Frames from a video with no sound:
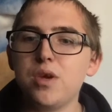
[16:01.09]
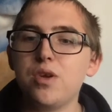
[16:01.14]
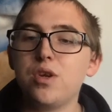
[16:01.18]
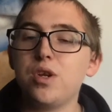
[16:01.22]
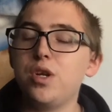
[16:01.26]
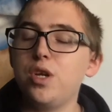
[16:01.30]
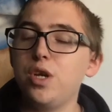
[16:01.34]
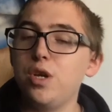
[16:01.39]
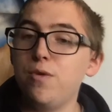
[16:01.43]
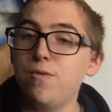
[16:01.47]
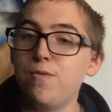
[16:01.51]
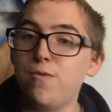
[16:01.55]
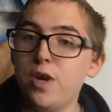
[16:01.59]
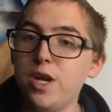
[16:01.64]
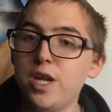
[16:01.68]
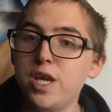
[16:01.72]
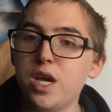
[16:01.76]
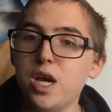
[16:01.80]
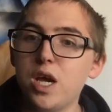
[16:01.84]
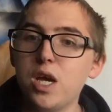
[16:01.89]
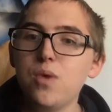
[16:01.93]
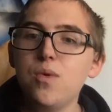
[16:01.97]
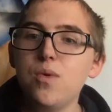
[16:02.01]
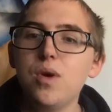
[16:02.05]
a new
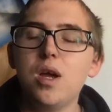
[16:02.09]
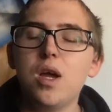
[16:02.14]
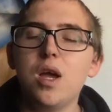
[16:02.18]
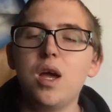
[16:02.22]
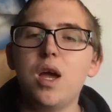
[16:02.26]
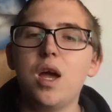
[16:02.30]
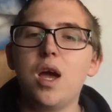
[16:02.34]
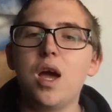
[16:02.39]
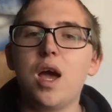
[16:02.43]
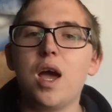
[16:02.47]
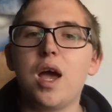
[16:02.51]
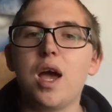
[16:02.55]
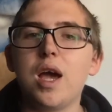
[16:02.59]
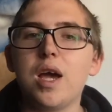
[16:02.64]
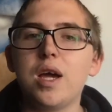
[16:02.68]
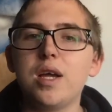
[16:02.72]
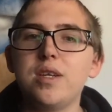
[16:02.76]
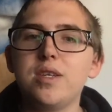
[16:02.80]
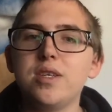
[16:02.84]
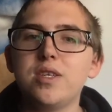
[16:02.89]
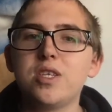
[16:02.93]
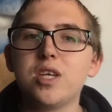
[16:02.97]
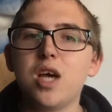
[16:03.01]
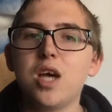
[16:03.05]
video.
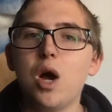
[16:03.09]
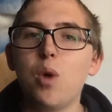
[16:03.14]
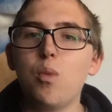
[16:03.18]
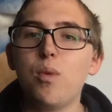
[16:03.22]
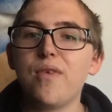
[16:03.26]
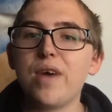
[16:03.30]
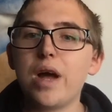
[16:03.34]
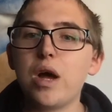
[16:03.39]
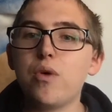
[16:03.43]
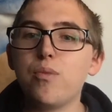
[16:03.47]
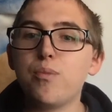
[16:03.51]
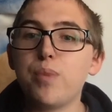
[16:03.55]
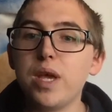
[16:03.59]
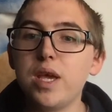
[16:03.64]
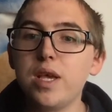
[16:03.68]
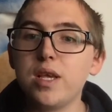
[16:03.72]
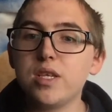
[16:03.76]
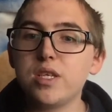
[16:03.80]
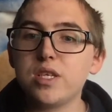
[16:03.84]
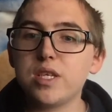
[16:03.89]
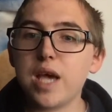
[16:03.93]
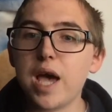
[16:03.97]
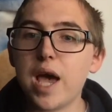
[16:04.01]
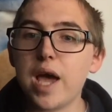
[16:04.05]
And without
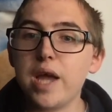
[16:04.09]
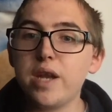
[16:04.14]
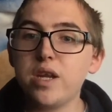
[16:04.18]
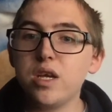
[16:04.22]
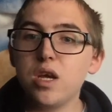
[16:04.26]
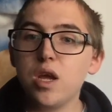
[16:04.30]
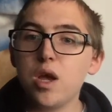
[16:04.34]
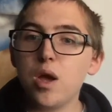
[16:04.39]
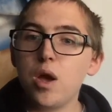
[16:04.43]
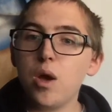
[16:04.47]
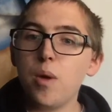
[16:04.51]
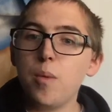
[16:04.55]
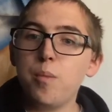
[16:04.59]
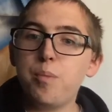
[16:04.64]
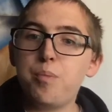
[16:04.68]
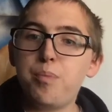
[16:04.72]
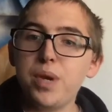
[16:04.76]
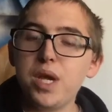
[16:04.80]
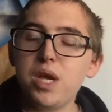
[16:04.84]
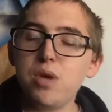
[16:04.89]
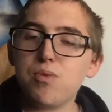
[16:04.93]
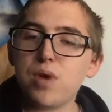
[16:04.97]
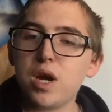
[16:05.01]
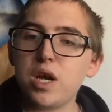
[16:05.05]
being said,
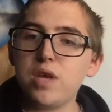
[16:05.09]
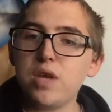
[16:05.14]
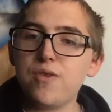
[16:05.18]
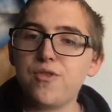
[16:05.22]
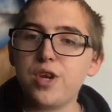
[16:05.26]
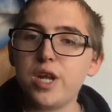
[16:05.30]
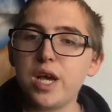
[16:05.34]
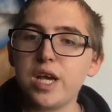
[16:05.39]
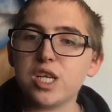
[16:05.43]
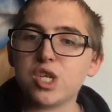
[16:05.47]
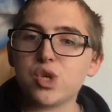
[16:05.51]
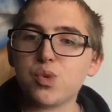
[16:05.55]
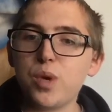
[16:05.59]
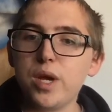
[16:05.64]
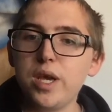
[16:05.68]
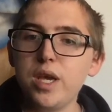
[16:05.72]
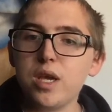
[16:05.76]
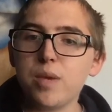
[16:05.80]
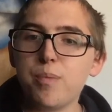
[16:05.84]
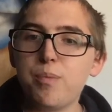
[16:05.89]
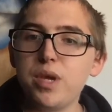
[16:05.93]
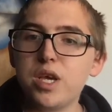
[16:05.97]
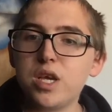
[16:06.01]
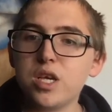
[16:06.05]
be ready for next
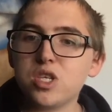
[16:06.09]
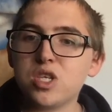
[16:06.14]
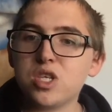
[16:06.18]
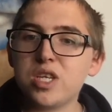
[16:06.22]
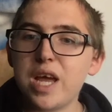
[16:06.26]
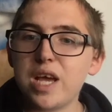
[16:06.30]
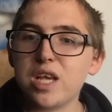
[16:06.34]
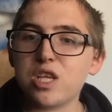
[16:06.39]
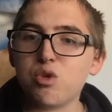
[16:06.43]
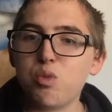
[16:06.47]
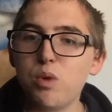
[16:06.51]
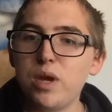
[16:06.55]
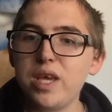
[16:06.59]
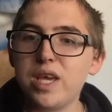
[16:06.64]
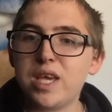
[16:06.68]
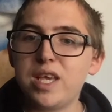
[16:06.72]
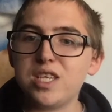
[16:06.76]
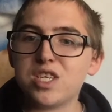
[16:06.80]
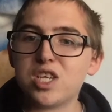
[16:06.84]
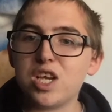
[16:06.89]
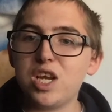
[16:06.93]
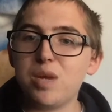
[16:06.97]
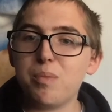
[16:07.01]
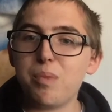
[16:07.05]
week, because next week
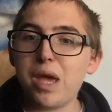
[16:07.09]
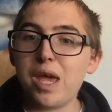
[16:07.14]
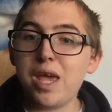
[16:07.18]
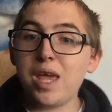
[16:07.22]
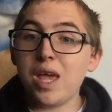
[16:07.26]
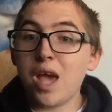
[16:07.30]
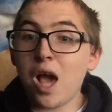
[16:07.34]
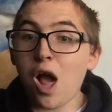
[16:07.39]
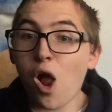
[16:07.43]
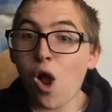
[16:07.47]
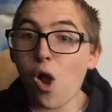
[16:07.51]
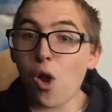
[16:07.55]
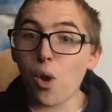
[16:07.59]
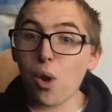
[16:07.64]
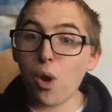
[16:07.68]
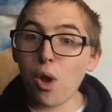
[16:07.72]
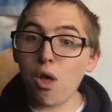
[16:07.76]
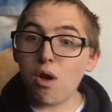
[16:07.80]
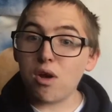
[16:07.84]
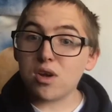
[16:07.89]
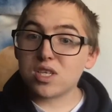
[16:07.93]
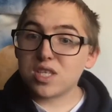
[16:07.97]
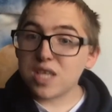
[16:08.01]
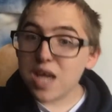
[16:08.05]
is going to be
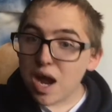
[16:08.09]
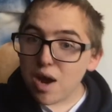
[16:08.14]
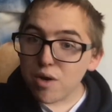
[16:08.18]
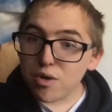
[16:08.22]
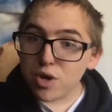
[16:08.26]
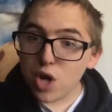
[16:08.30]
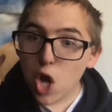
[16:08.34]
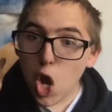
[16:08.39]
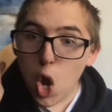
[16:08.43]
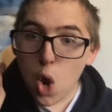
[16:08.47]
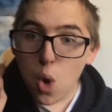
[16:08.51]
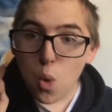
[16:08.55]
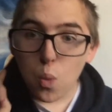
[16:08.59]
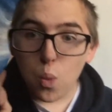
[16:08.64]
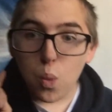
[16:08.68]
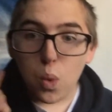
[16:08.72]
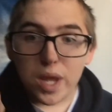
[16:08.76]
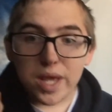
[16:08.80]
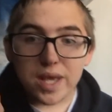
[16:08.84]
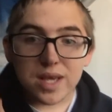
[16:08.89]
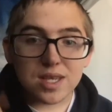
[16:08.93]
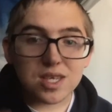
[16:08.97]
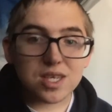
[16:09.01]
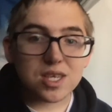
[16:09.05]
lockdown
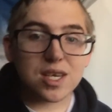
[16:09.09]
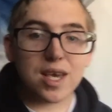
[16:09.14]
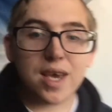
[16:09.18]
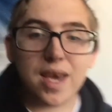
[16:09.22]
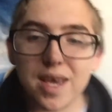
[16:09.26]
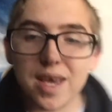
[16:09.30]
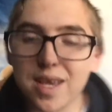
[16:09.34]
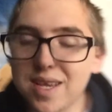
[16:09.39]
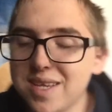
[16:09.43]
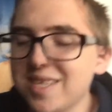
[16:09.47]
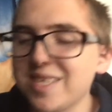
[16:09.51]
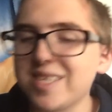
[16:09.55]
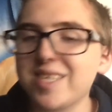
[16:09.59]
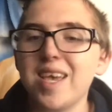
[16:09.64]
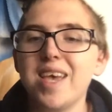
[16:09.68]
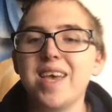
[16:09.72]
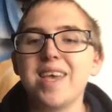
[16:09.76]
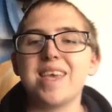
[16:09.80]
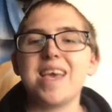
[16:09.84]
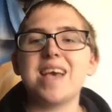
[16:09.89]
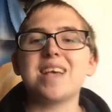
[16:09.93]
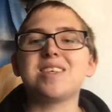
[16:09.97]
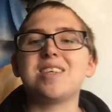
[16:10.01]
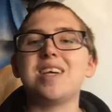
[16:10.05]
week 6.
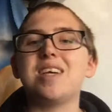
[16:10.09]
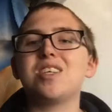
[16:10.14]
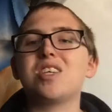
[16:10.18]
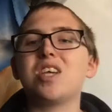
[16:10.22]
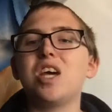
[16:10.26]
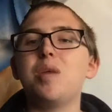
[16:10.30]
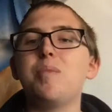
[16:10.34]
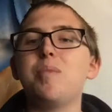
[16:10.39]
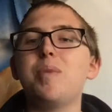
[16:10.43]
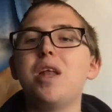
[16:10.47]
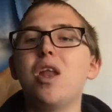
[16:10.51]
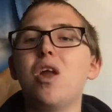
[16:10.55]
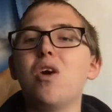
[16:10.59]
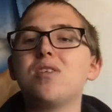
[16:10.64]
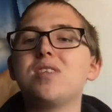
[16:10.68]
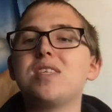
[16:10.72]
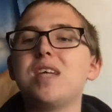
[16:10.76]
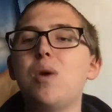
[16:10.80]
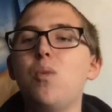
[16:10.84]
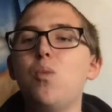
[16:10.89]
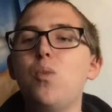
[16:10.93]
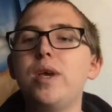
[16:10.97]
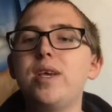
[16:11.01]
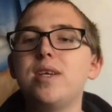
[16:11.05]
Yes, that's going to be
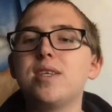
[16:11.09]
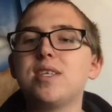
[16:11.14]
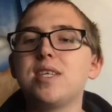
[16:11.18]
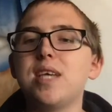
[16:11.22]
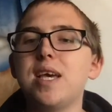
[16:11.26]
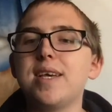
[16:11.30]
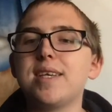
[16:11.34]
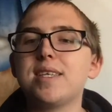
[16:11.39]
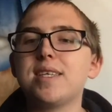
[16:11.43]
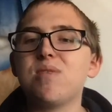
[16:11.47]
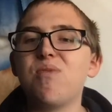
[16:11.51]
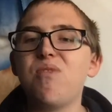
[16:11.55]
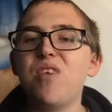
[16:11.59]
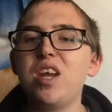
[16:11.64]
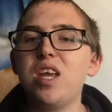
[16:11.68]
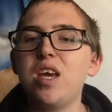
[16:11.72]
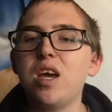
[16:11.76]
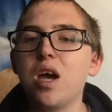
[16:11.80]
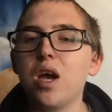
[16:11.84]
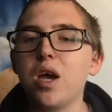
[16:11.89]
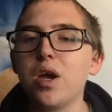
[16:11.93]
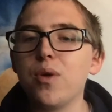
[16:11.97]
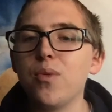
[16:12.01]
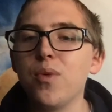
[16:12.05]
lockdown week 6
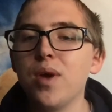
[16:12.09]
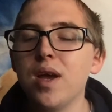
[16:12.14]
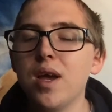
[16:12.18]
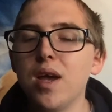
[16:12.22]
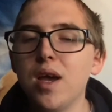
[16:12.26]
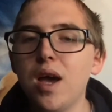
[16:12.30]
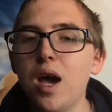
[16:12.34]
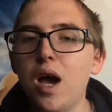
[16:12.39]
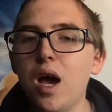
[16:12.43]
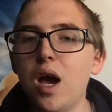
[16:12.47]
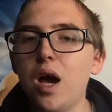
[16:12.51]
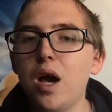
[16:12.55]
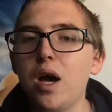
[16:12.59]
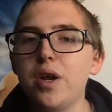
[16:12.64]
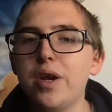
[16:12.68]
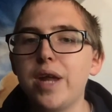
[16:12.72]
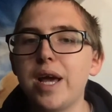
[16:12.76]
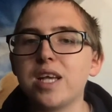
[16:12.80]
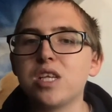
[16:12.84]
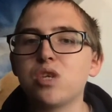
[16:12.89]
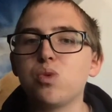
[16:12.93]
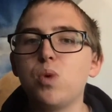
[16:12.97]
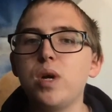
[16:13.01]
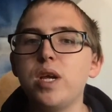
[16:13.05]
video
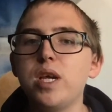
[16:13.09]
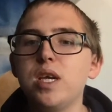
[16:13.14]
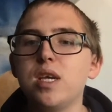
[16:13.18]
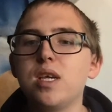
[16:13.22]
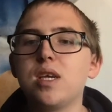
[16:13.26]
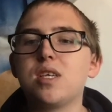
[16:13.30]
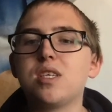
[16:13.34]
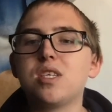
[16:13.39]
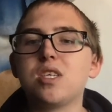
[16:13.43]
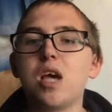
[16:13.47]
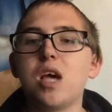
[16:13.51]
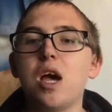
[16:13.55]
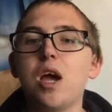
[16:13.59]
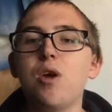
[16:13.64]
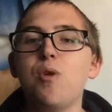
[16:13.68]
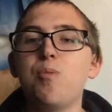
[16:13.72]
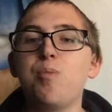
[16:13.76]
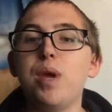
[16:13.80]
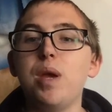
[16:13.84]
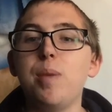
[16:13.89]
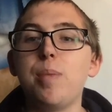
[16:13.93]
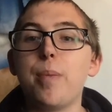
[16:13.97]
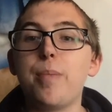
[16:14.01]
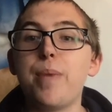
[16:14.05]
next week. So
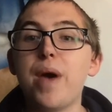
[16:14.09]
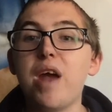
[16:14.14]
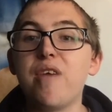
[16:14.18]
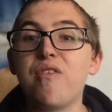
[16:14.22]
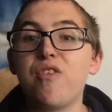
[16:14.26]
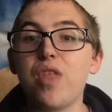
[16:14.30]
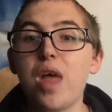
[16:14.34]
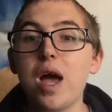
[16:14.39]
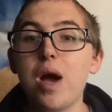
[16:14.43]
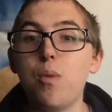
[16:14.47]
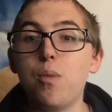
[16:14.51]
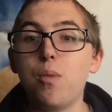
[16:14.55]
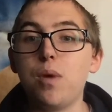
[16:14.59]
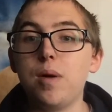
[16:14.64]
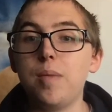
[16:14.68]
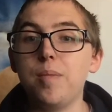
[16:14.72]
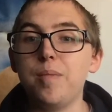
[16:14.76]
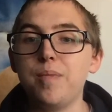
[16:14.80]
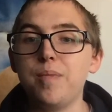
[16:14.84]
be prepared for that one.